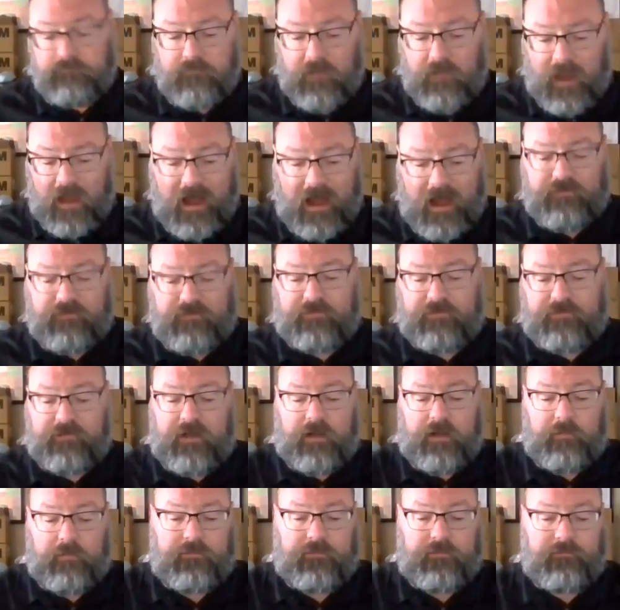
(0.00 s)
I just
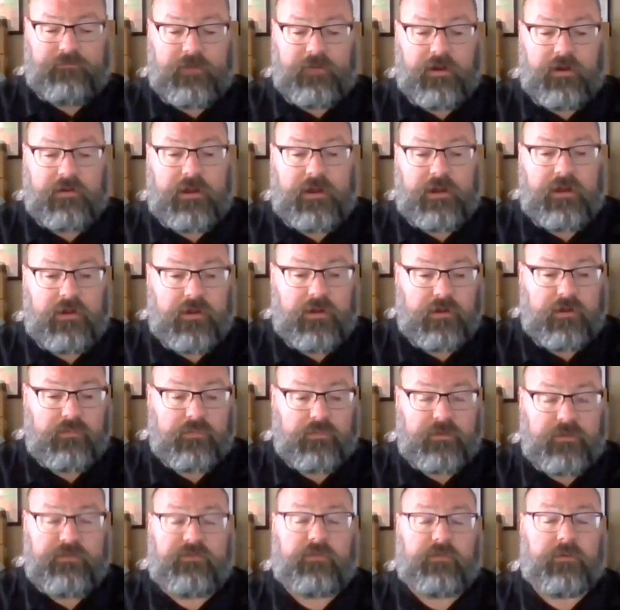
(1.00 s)
thought it was a very good
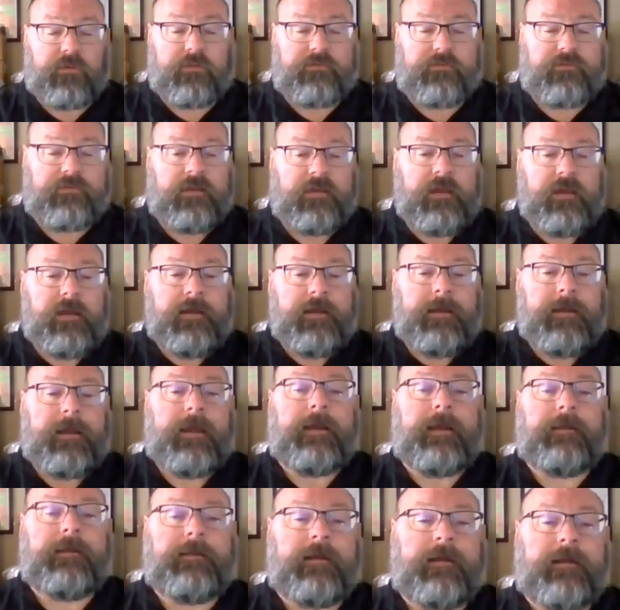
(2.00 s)
resource,
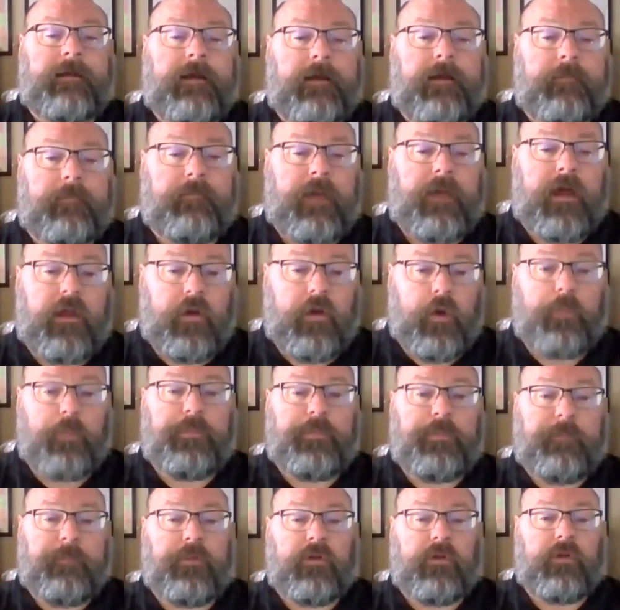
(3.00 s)
and I
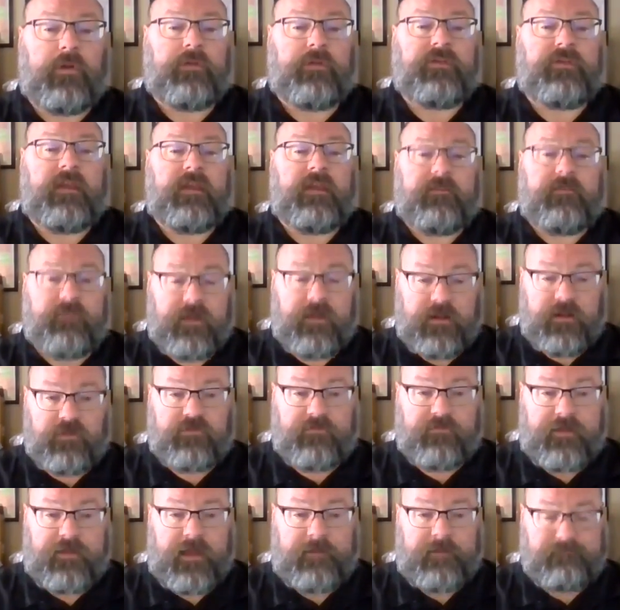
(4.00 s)
hope people take
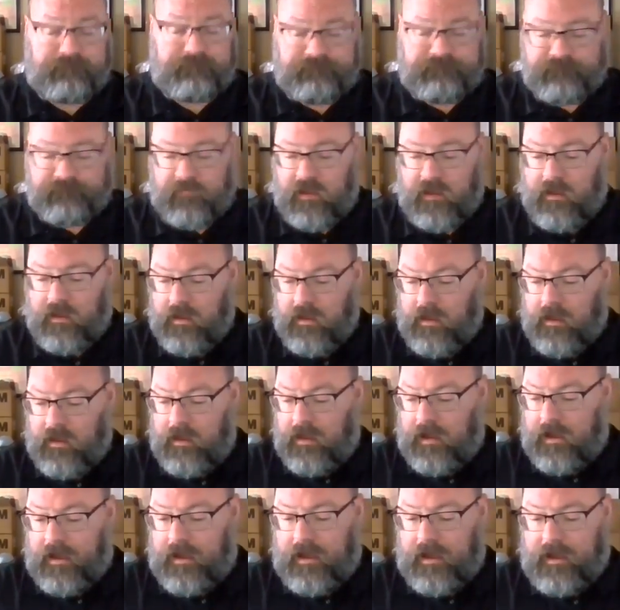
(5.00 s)
advantage of that.
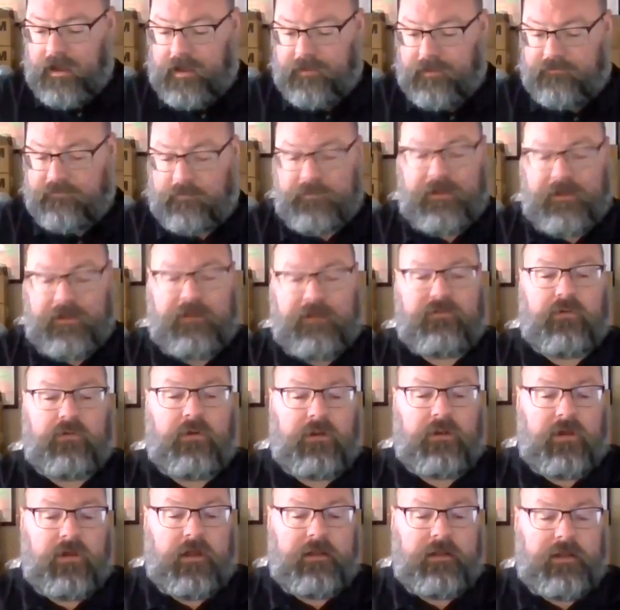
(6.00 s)
Some things
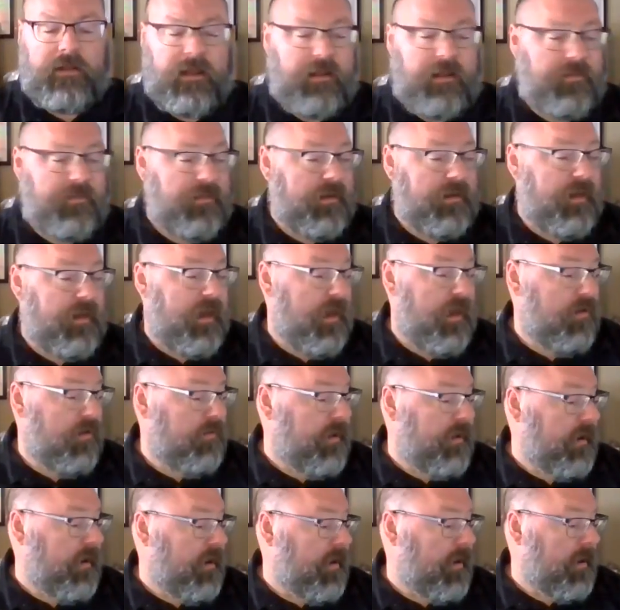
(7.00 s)
going on in the
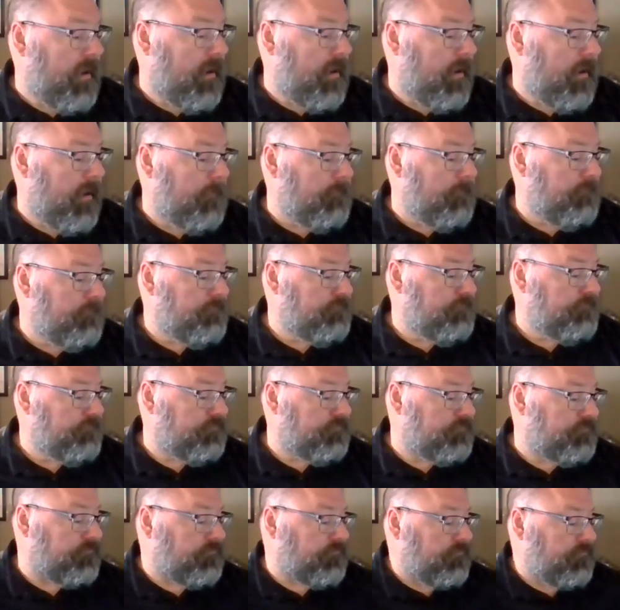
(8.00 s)
county.
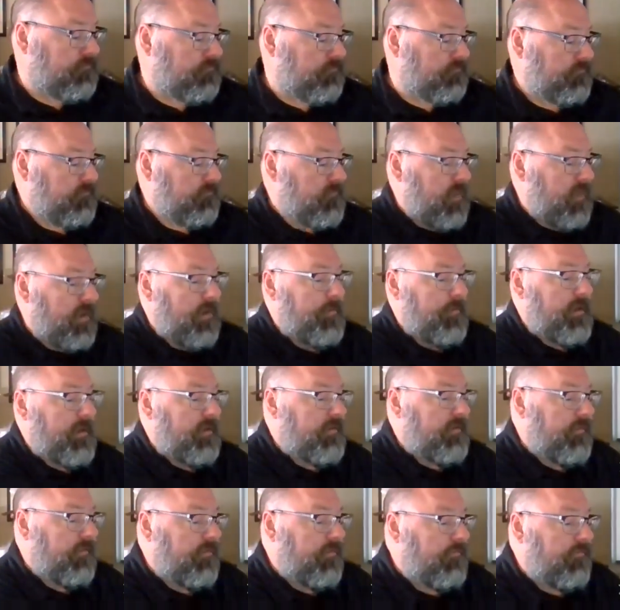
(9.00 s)
Let me
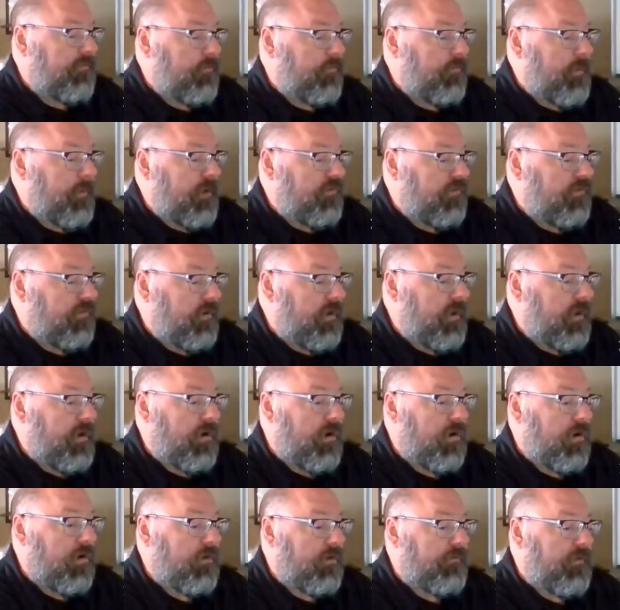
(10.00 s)
get this information
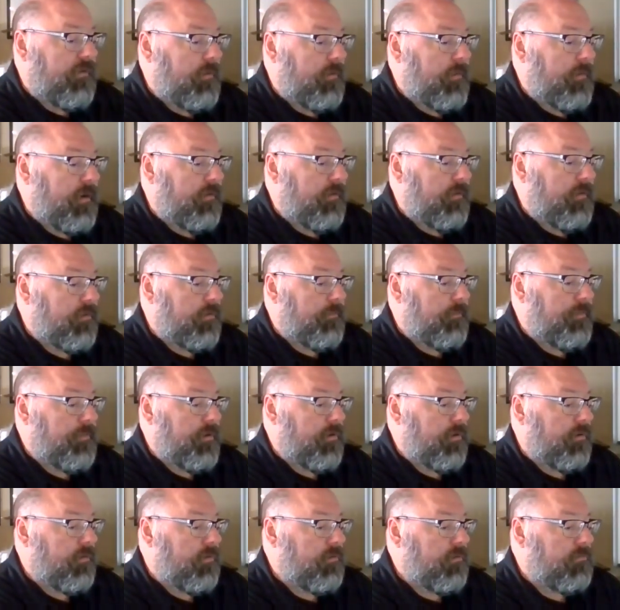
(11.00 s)
here. It's on my other
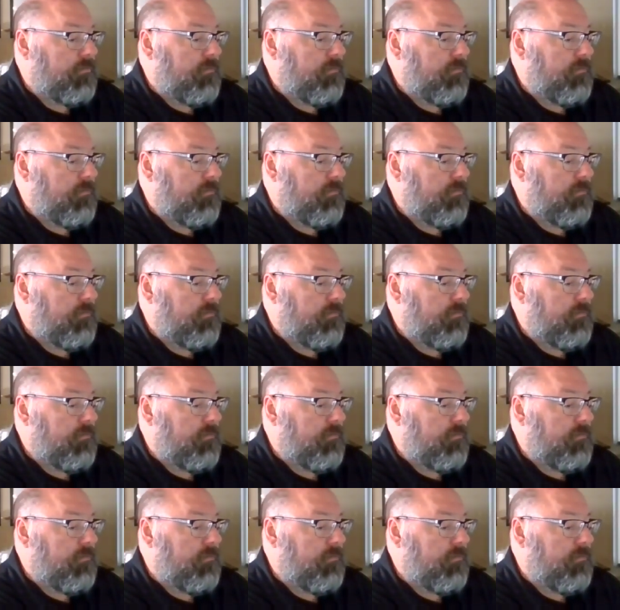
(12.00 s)
computer.